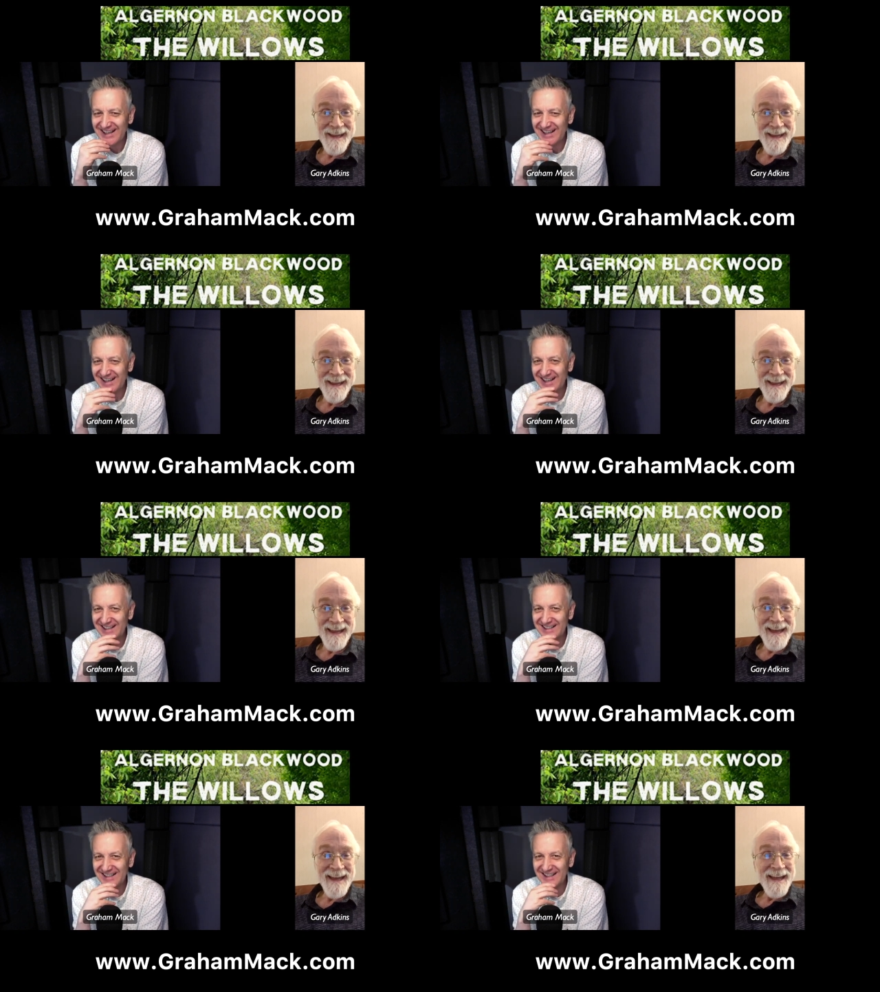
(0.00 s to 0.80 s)

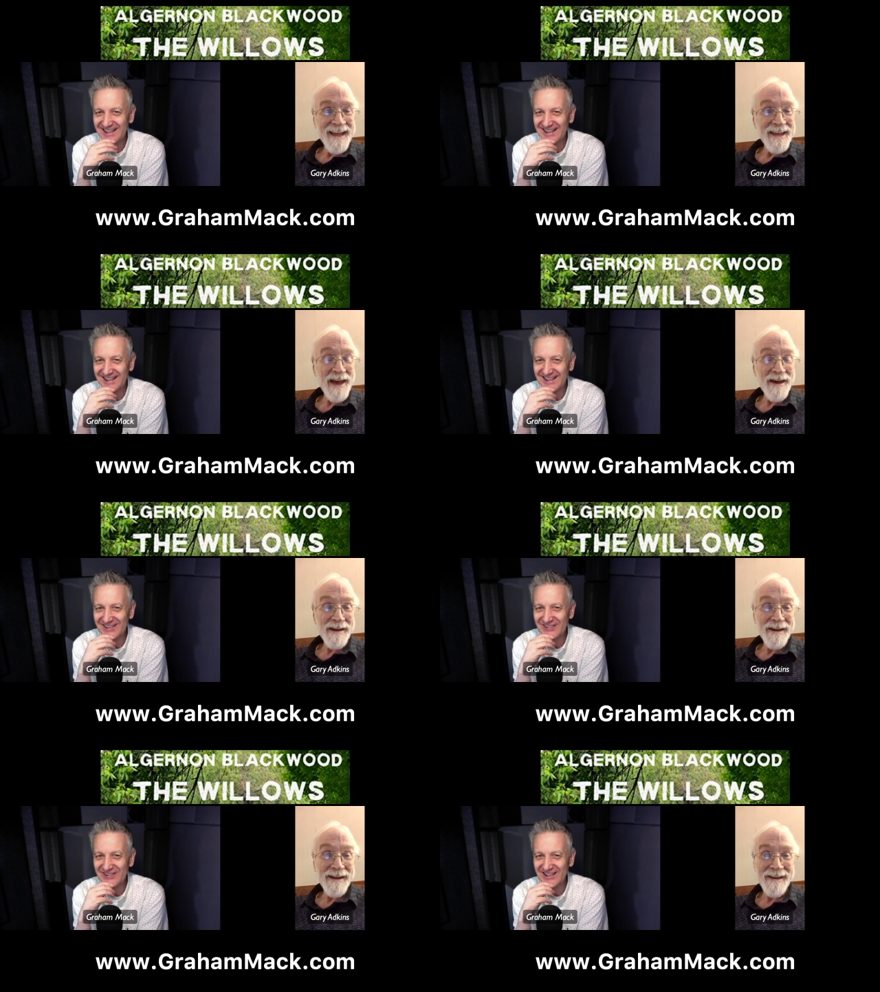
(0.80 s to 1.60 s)
Speaker 1: And uh, yeah.
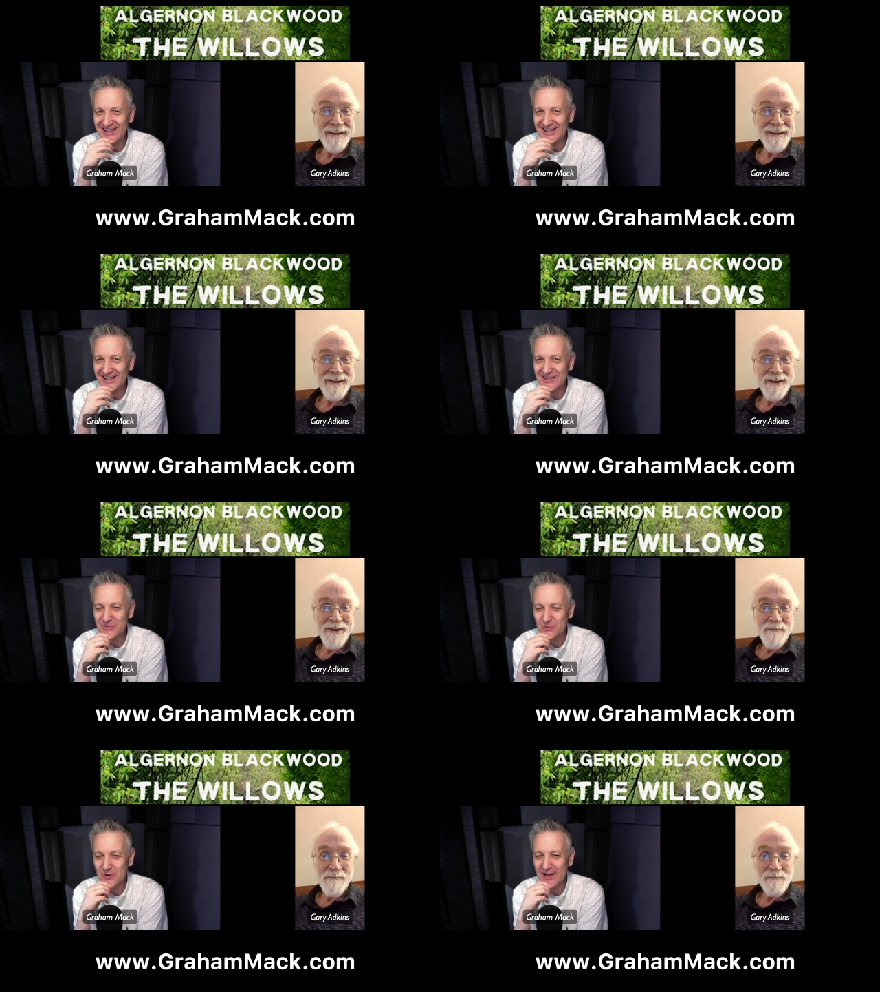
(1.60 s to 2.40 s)
it really
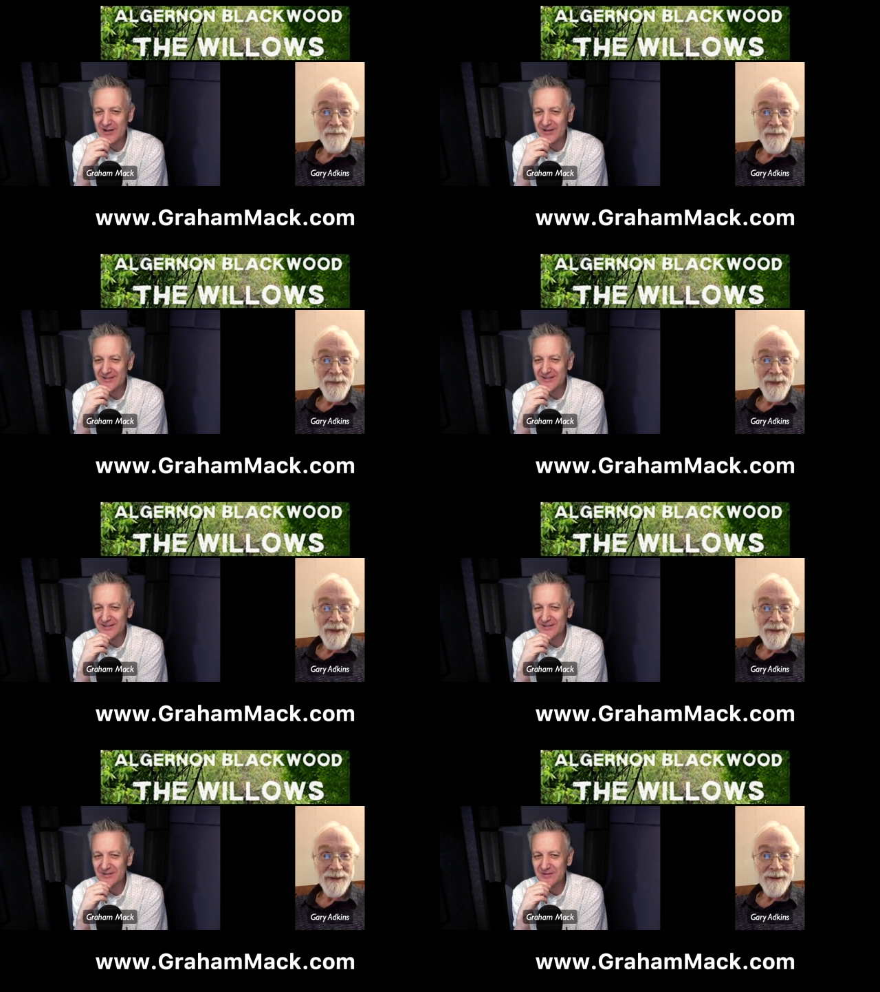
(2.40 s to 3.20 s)
is well
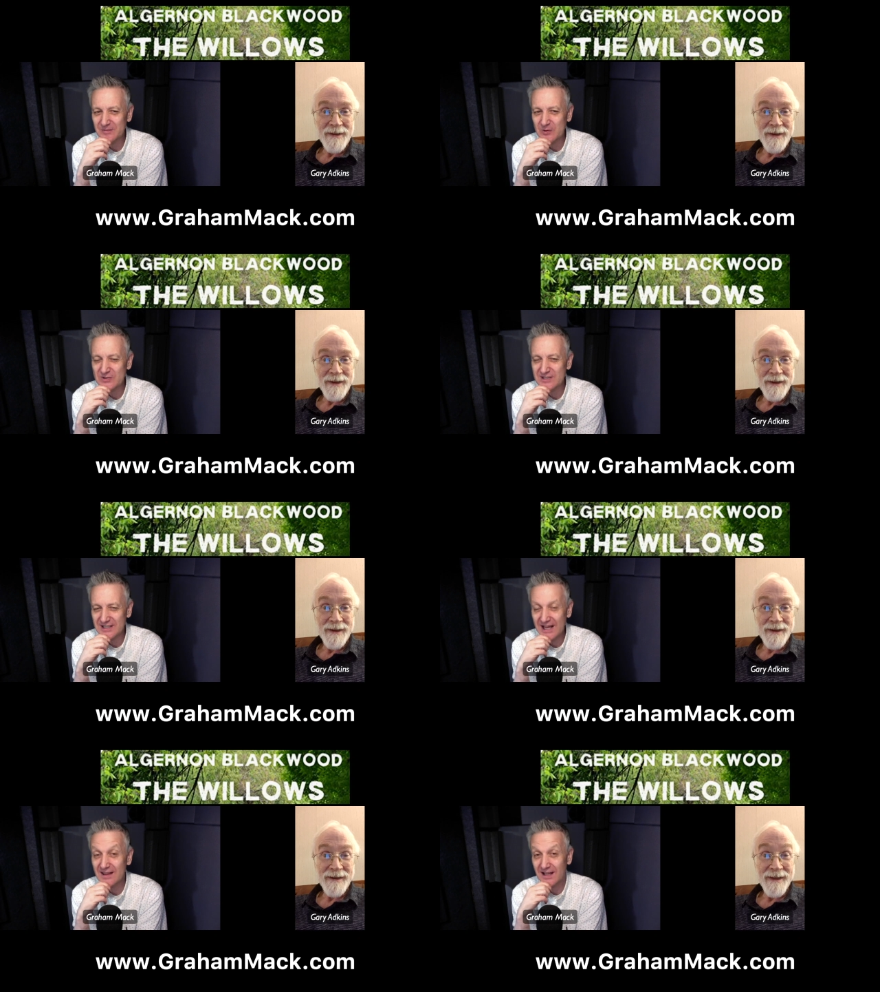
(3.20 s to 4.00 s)
put
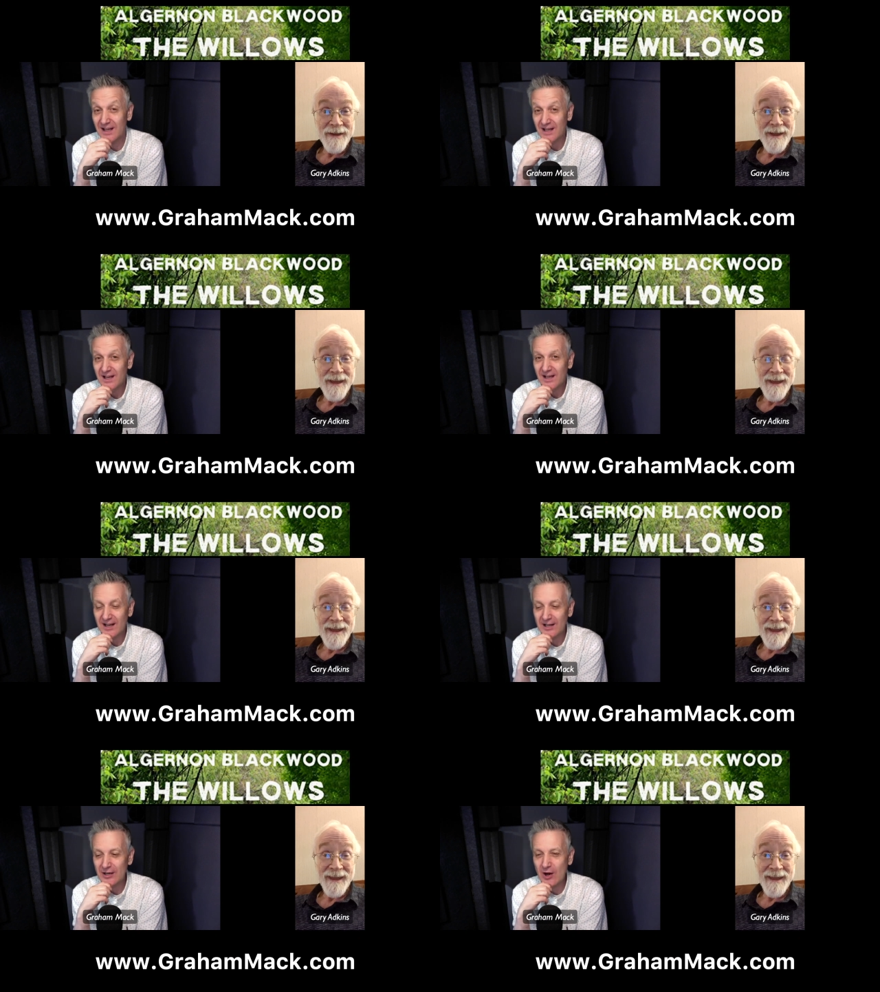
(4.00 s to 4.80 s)
together.
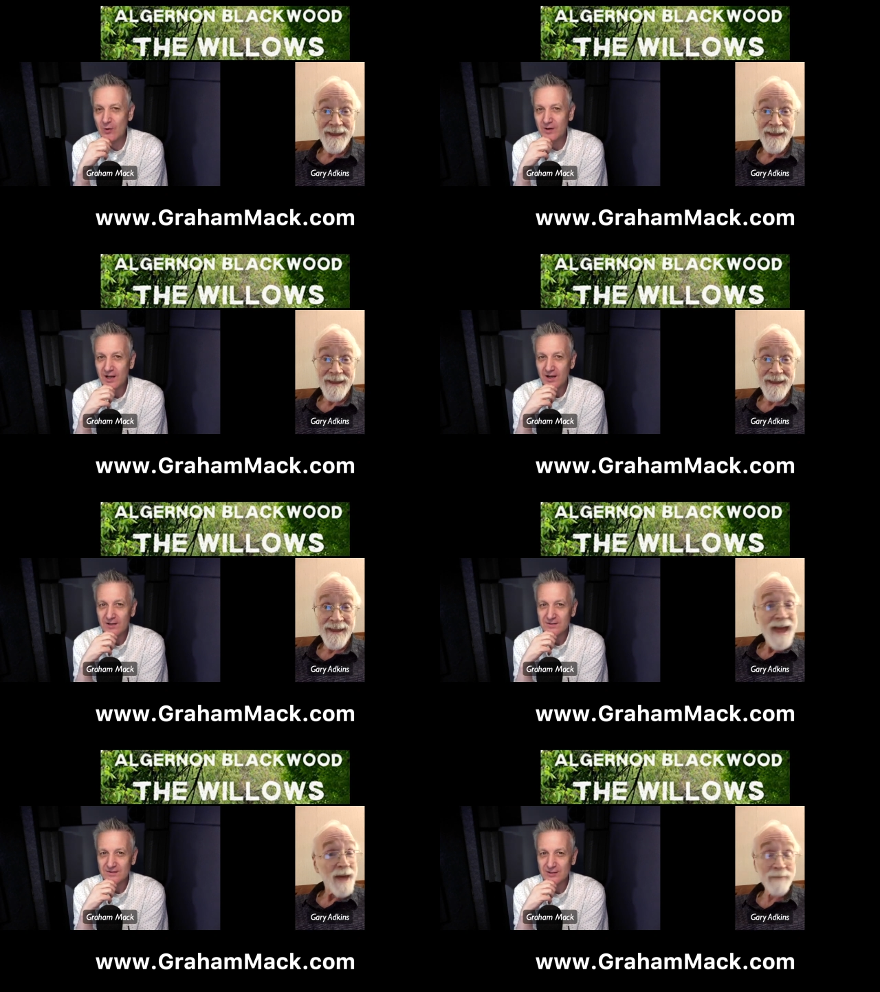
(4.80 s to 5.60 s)
And I know
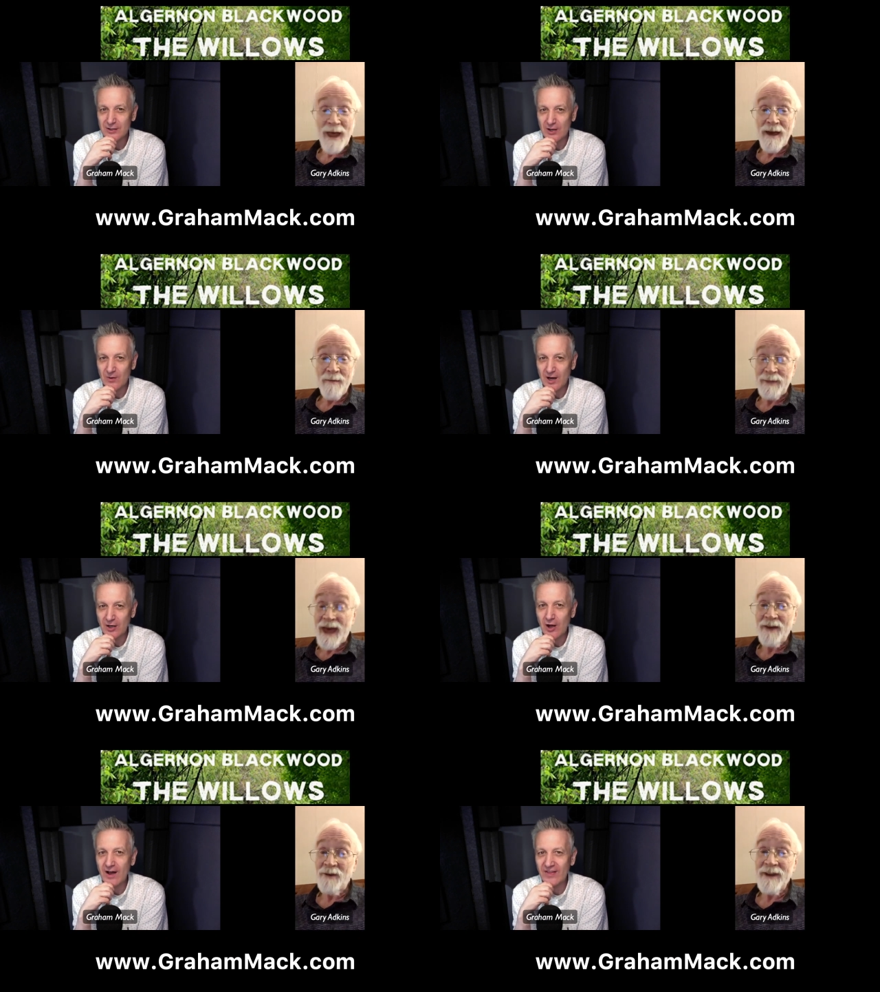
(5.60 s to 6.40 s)
you know,
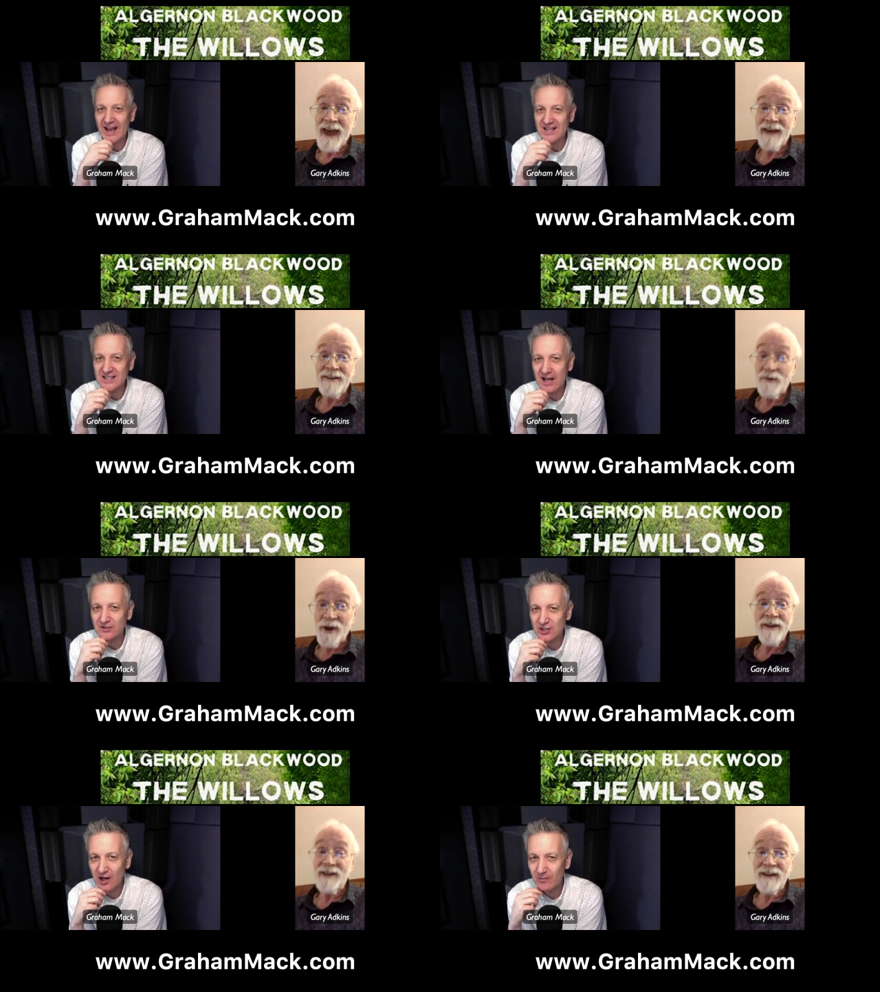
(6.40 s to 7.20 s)
Blackwood a lot of that is
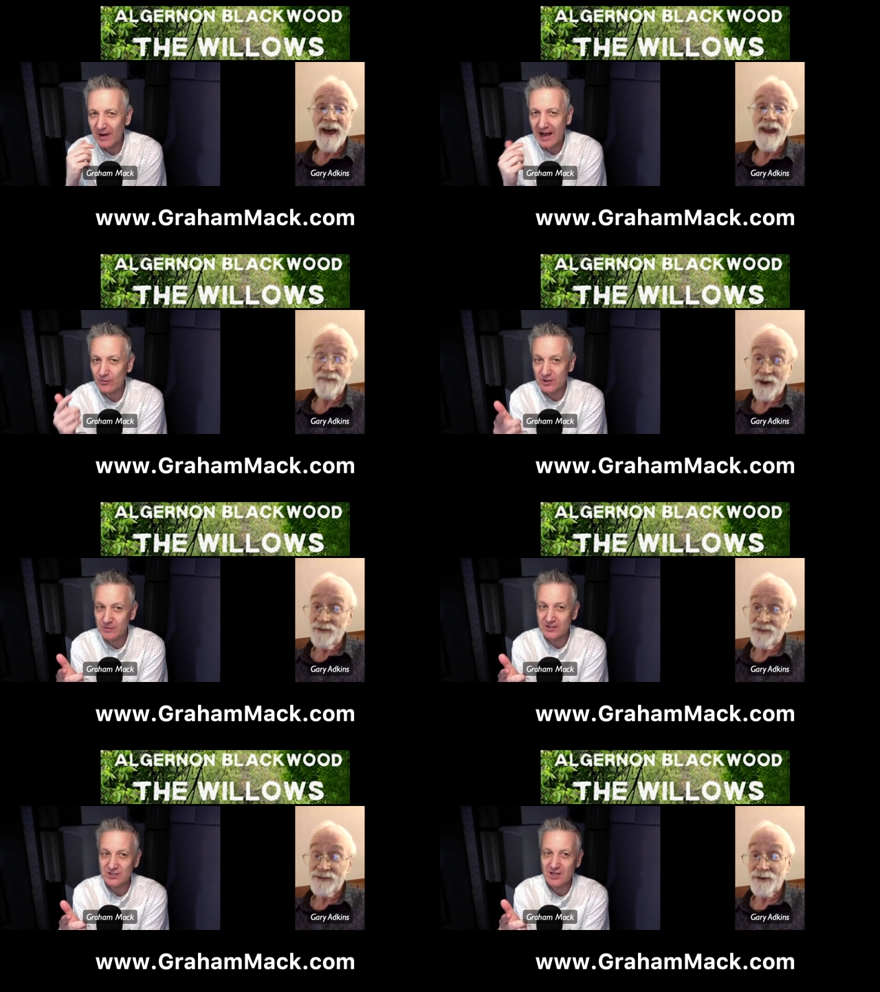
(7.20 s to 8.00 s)
Algernon
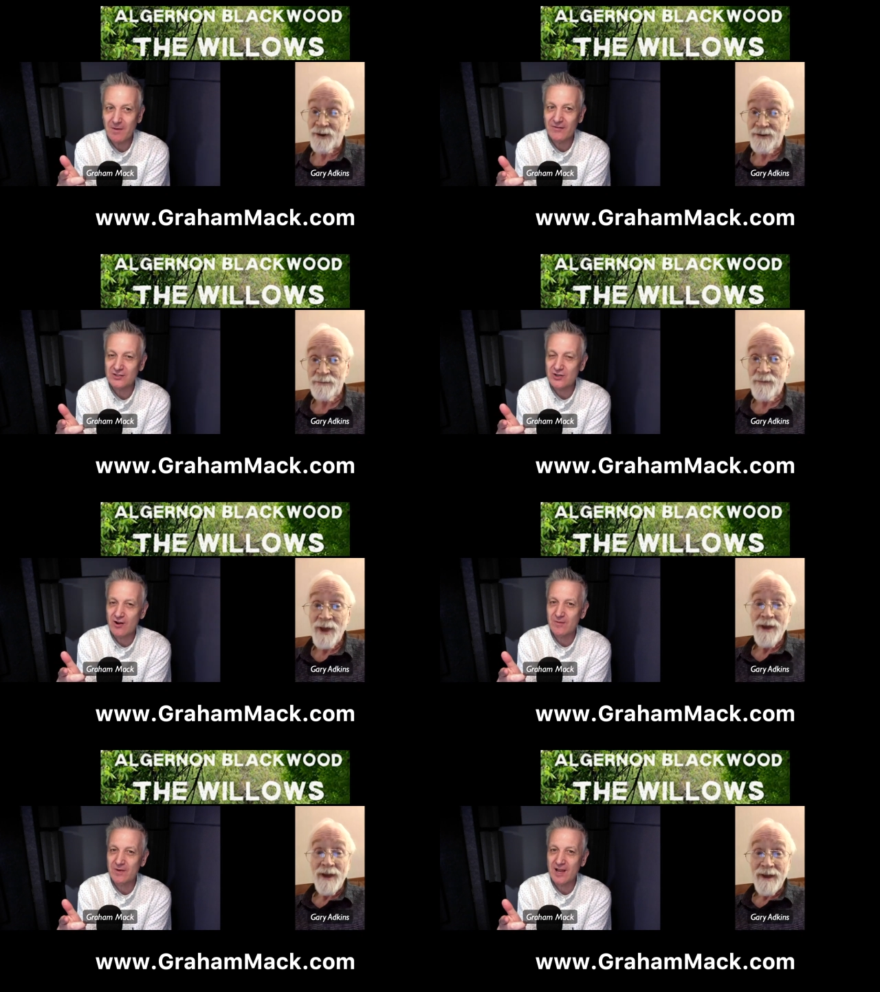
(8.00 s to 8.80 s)
Blackwood, but some of it's
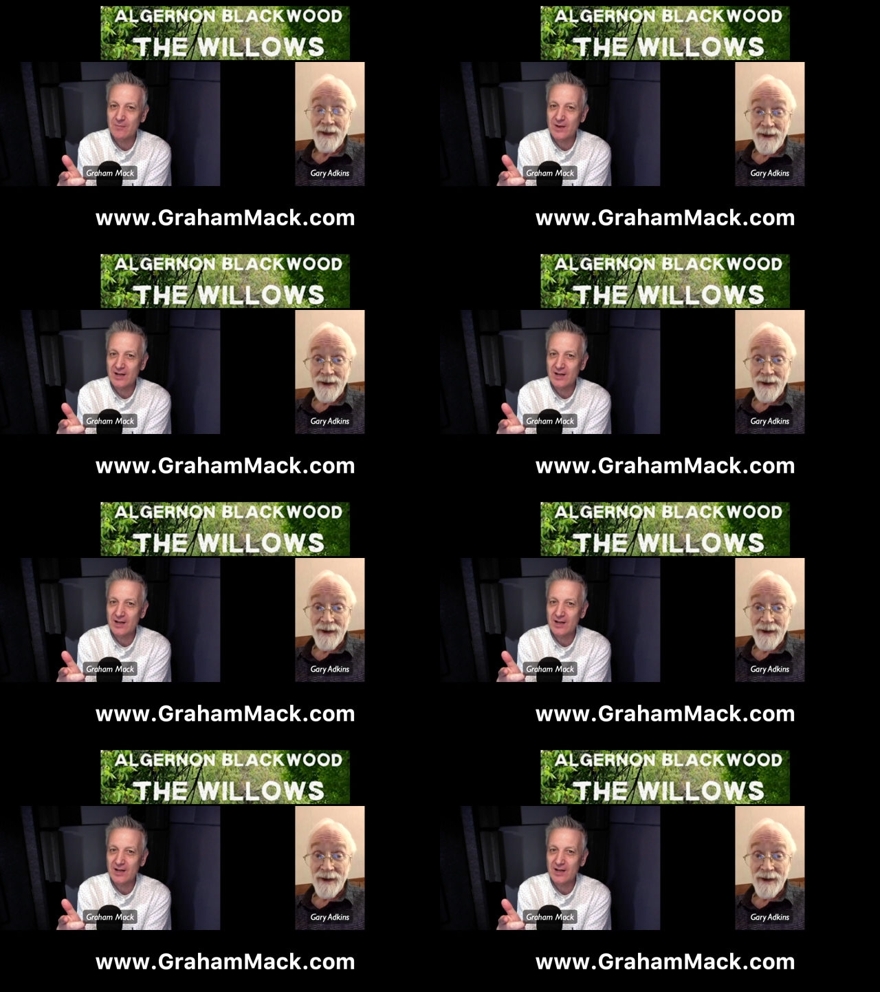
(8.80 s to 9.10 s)
got to be a